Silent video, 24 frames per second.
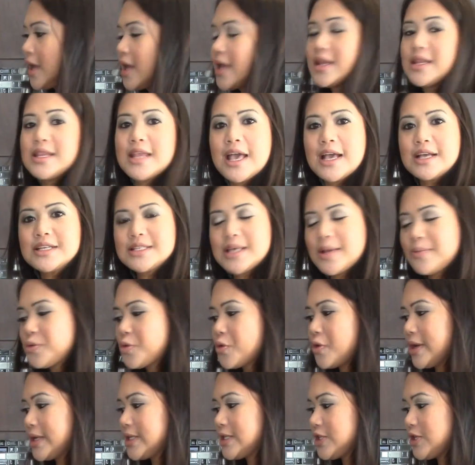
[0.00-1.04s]
Next, I'm
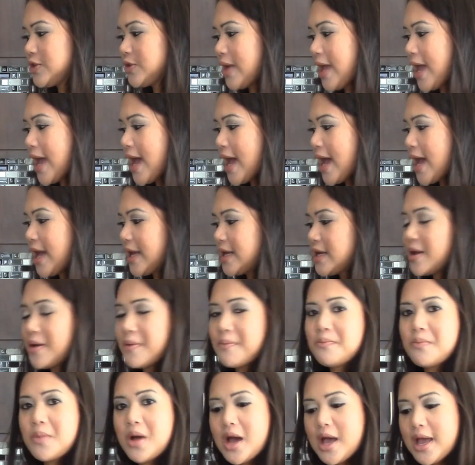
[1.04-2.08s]
going to add
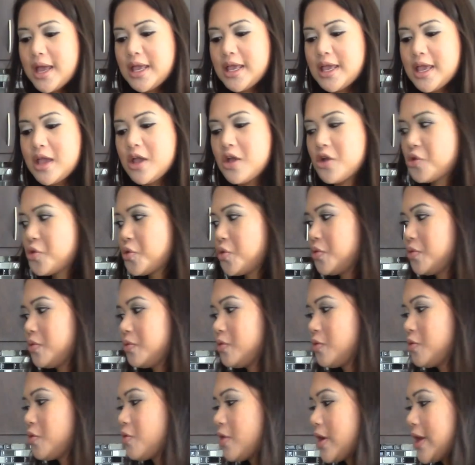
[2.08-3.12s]
my
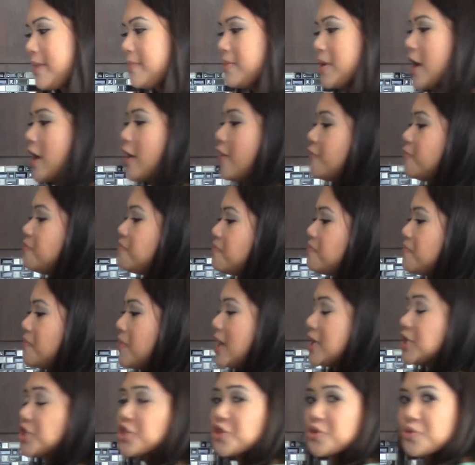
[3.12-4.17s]
cream of
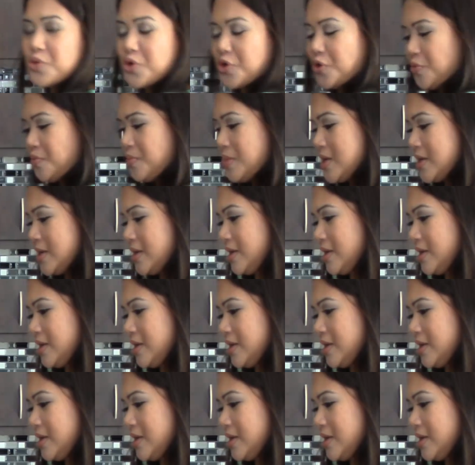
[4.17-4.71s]
mushroom.